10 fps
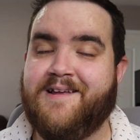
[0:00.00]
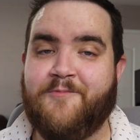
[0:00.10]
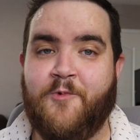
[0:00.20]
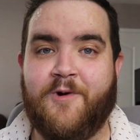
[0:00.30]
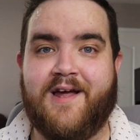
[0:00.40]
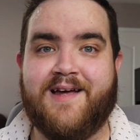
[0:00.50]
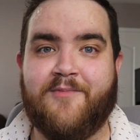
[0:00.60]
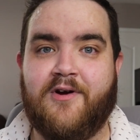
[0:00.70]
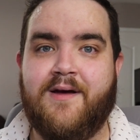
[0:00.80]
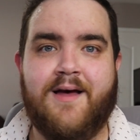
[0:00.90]
and
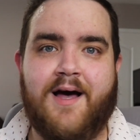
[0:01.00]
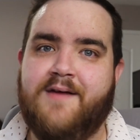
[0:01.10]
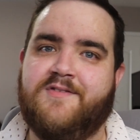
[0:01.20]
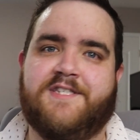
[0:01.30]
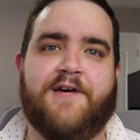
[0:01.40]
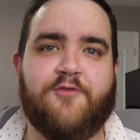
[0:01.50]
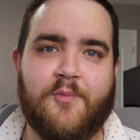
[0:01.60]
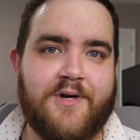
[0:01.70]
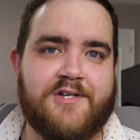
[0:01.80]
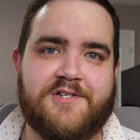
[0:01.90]
wargamer, I have several
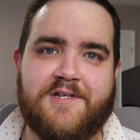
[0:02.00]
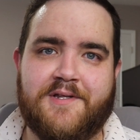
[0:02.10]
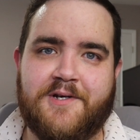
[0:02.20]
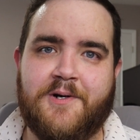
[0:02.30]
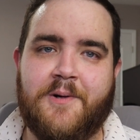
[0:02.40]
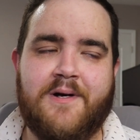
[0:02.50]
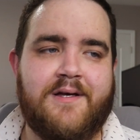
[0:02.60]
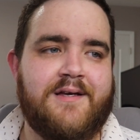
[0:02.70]
projects on the go.